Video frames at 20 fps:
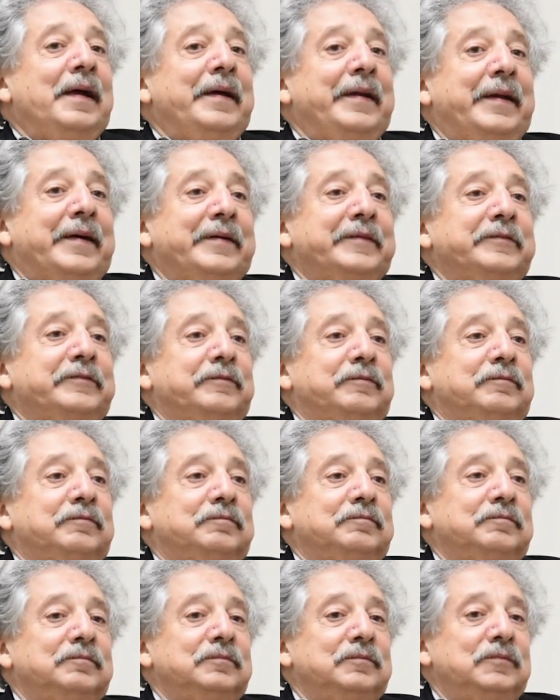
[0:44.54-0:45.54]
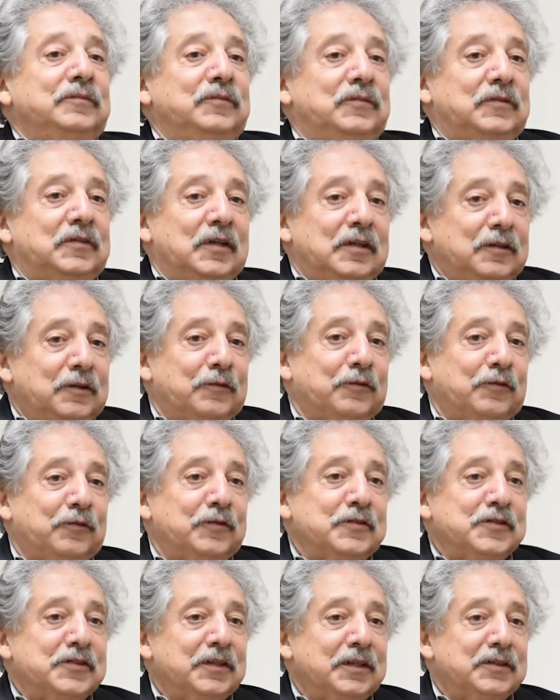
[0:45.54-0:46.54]
And I did it
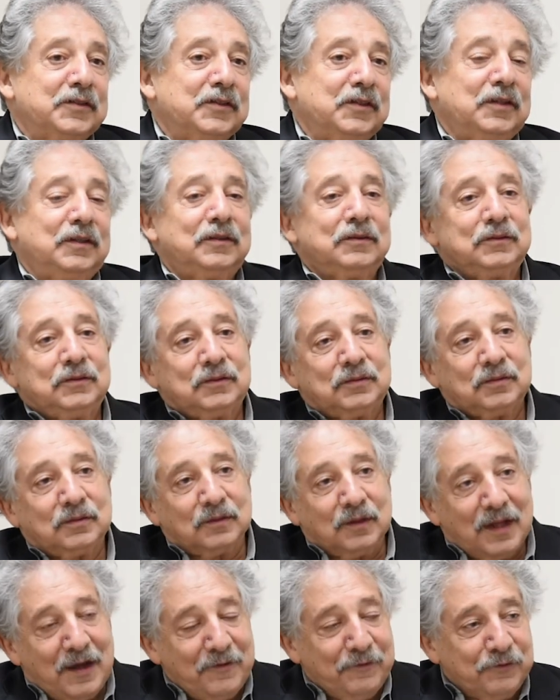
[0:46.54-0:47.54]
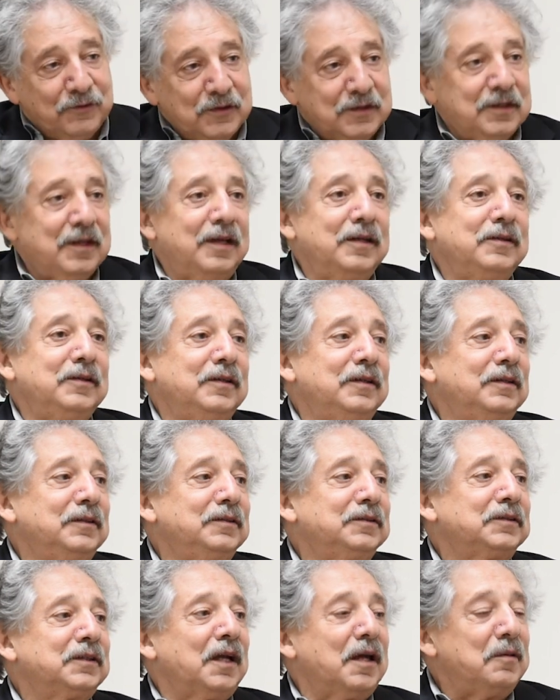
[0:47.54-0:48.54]
for 6 years, left for 10
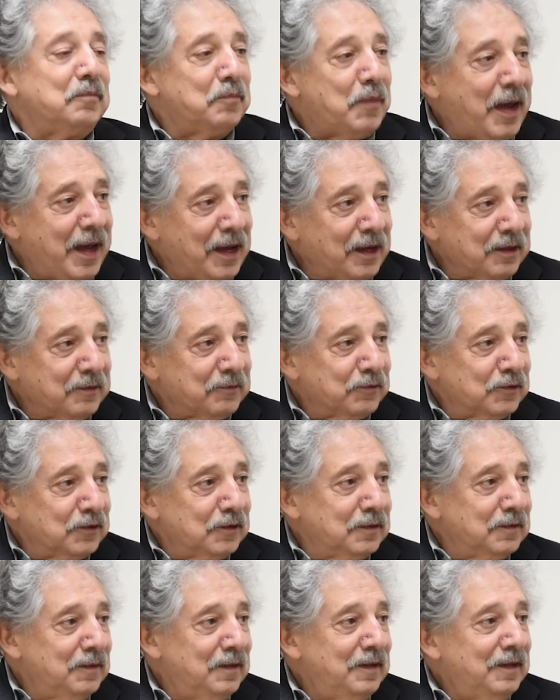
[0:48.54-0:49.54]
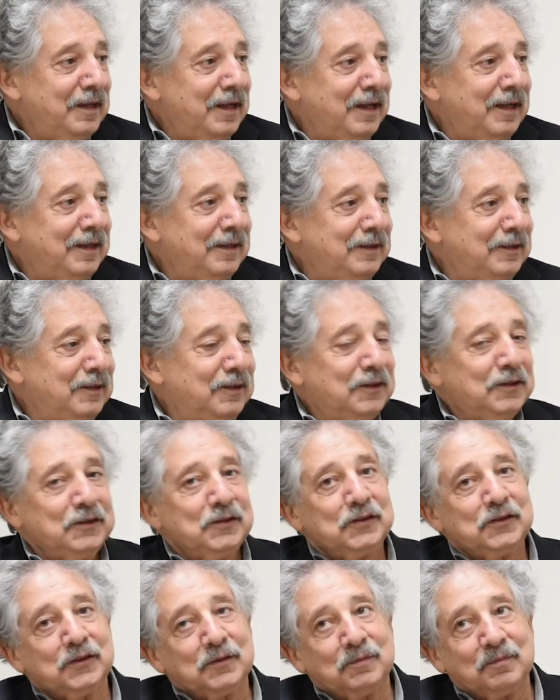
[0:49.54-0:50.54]
years, came back for 8
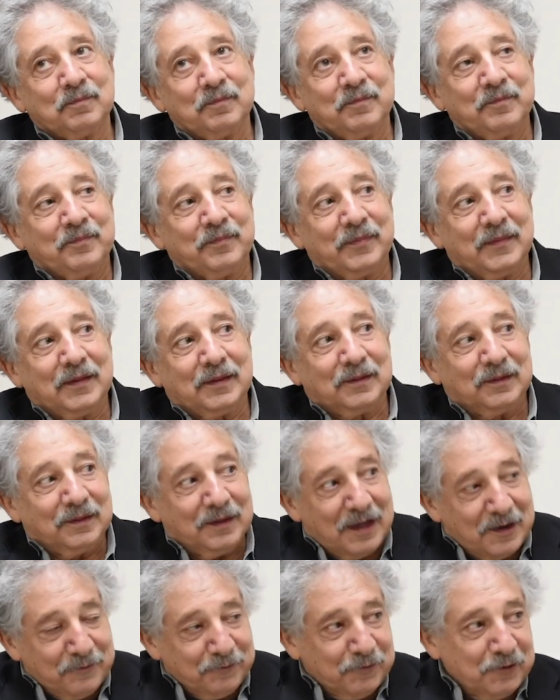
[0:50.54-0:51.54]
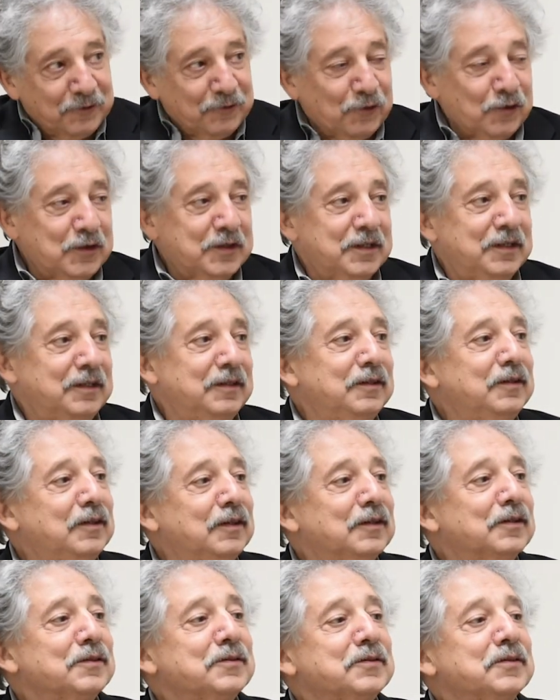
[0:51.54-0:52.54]
years, left for 14
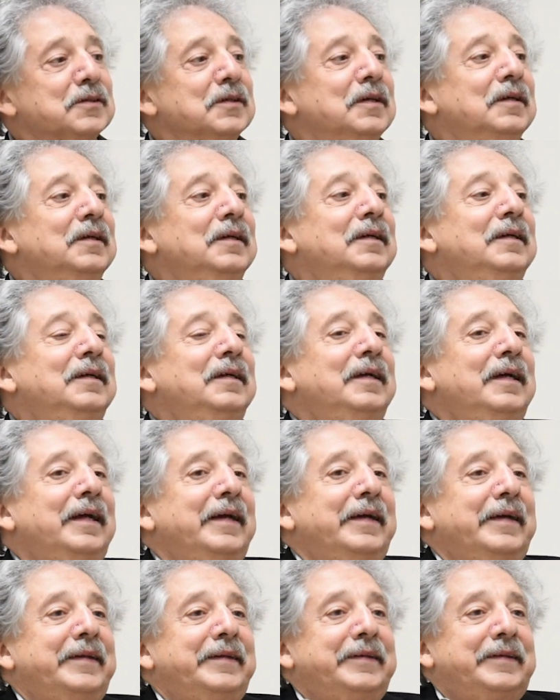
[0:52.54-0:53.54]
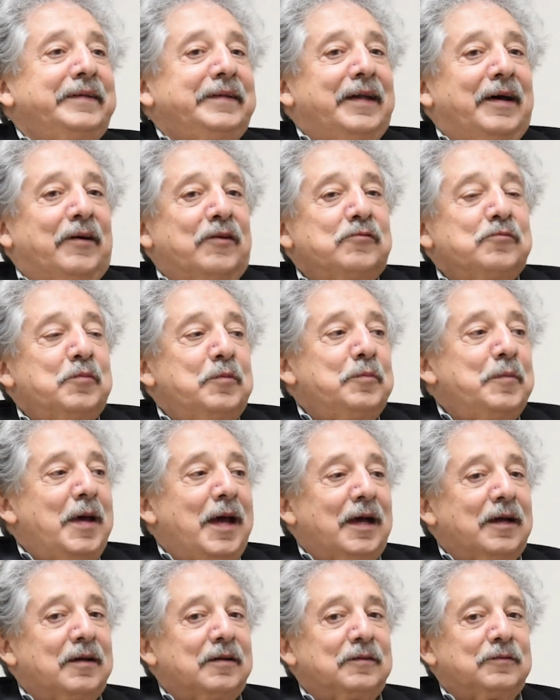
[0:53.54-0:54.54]
years, and now I've been
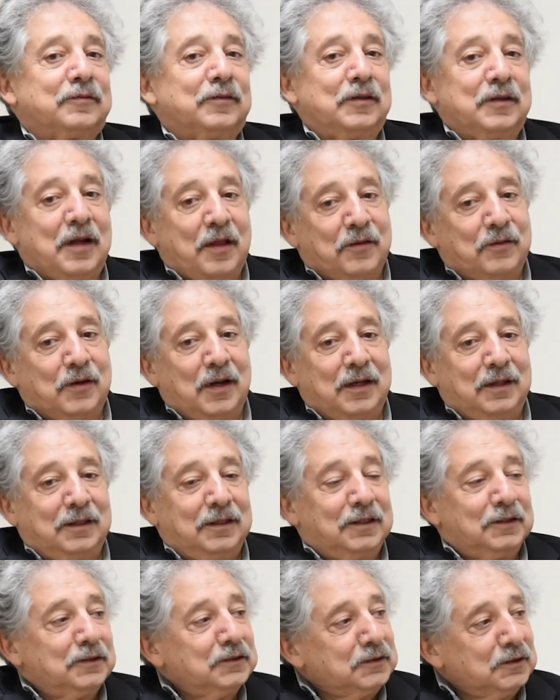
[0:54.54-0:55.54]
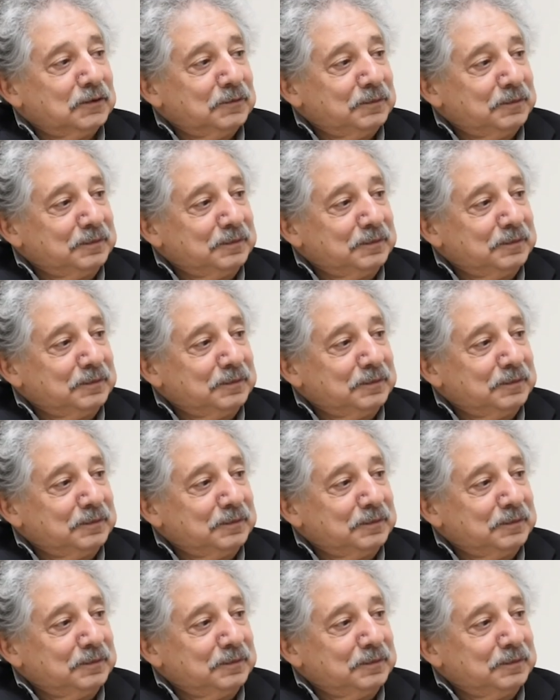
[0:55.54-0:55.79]
back for another 8 years.